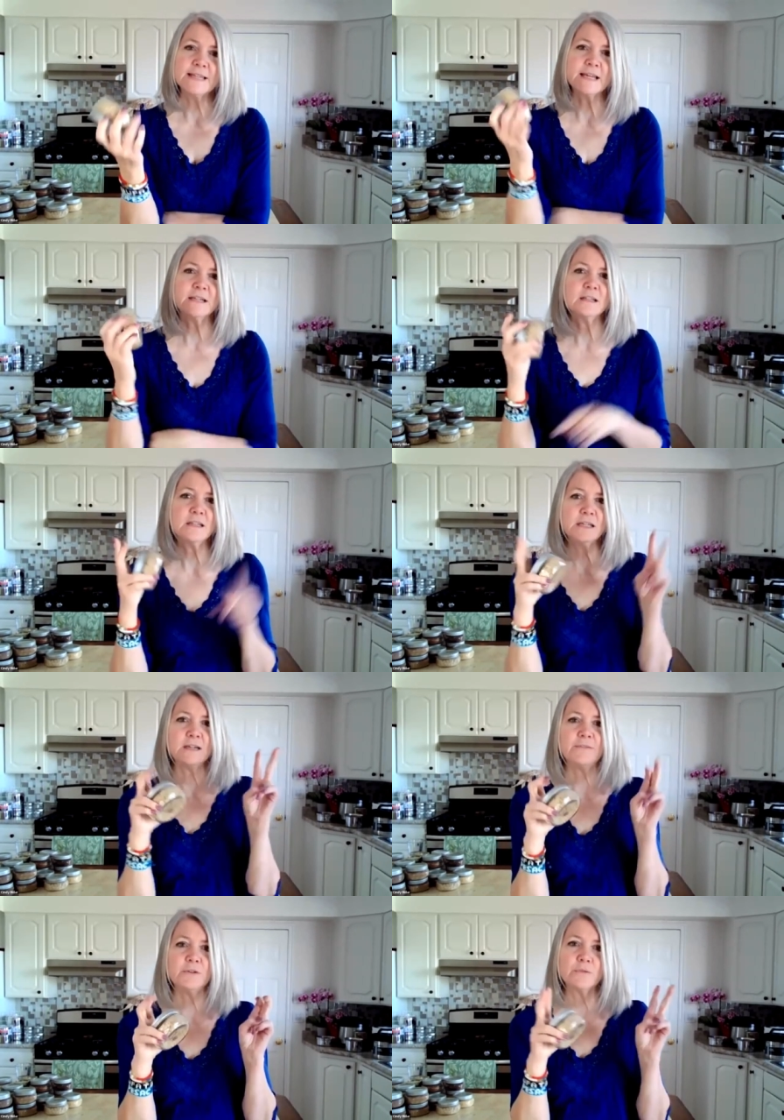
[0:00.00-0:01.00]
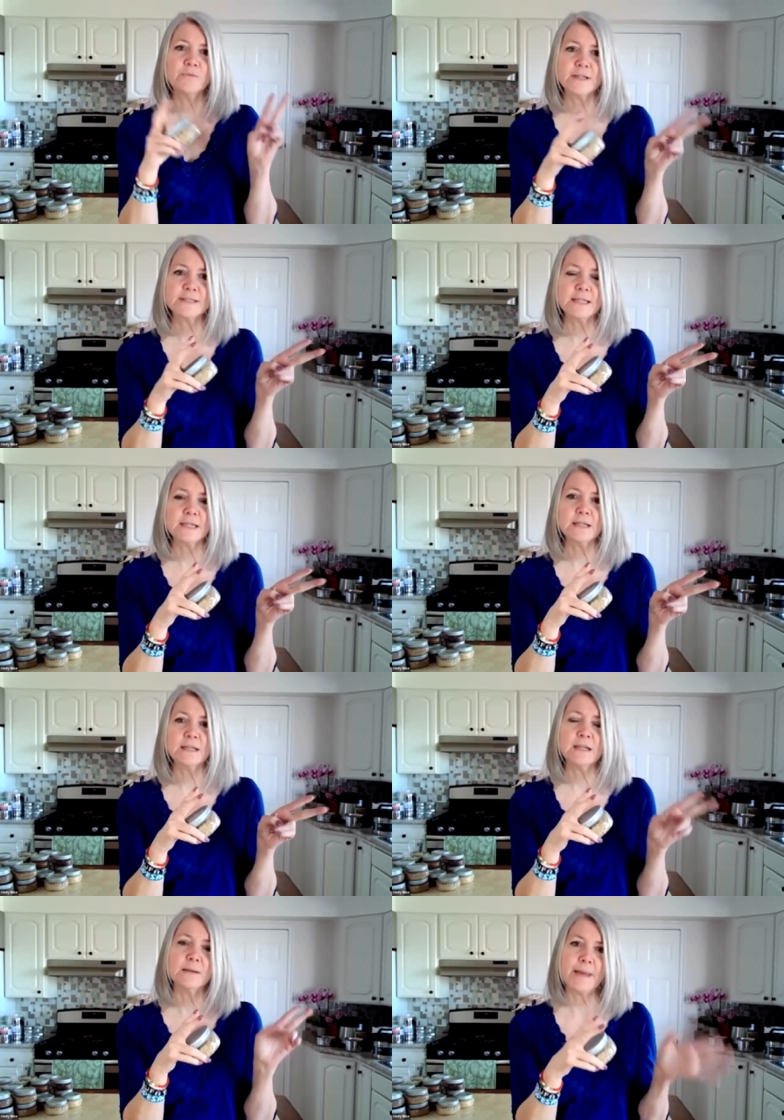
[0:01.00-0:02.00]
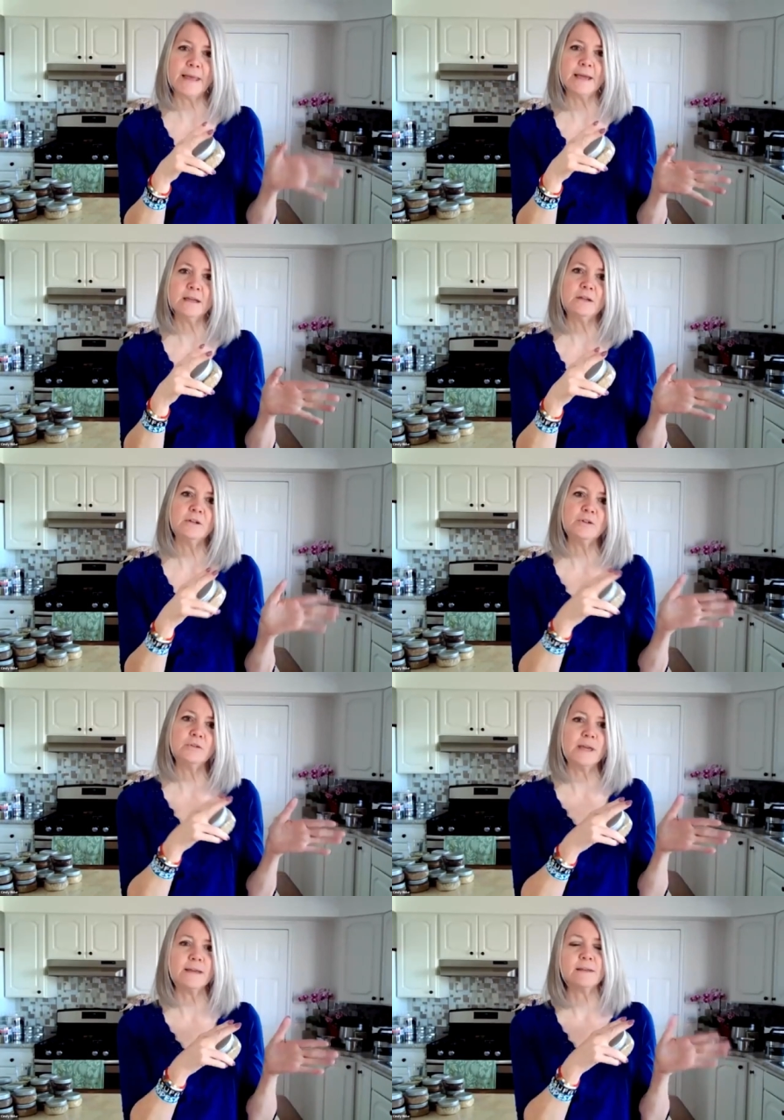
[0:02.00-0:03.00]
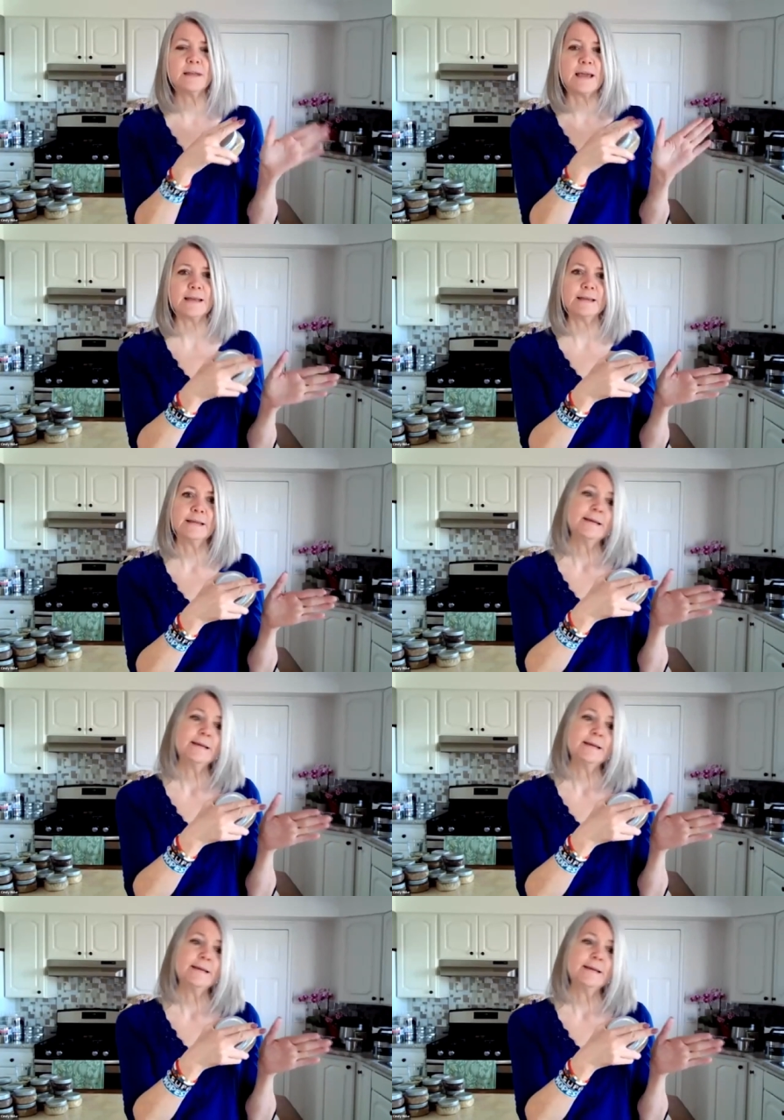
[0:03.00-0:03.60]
Technically, if you were fixing it in a pan, you do like add